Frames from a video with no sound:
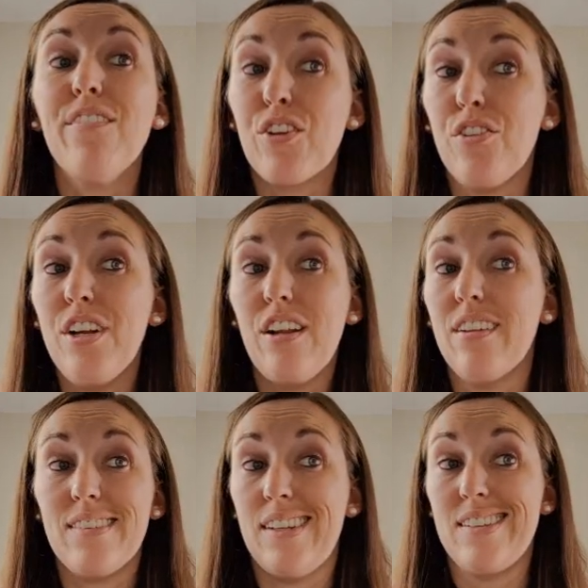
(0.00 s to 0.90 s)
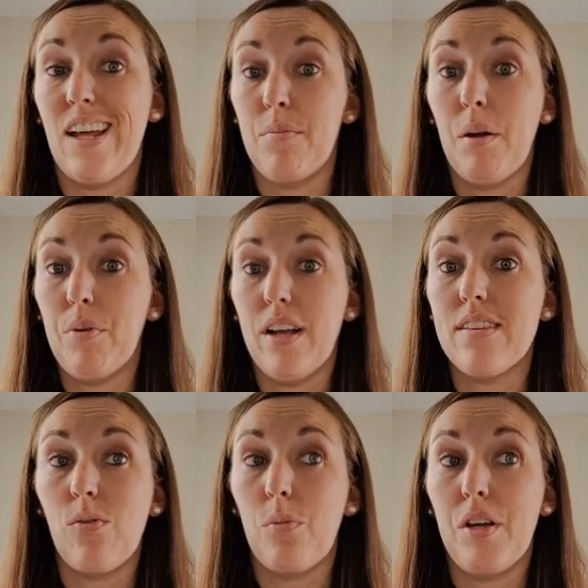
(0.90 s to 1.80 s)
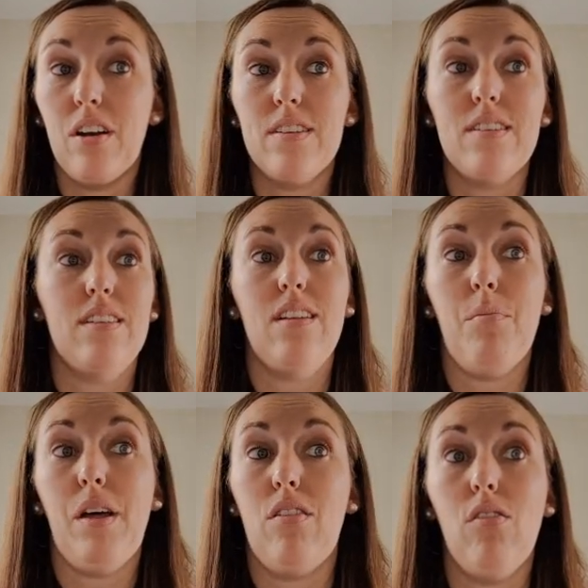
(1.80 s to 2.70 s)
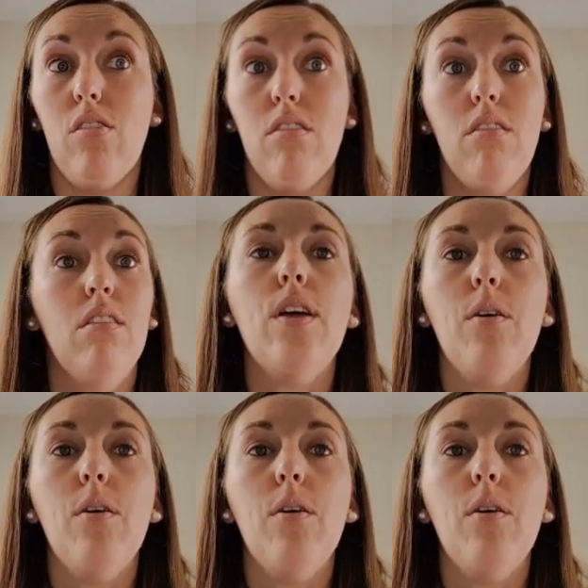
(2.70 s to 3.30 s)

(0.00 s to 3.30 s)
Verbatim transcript: And for thirty dollars, that's not a bad price. I will be honest, that's not bad at all.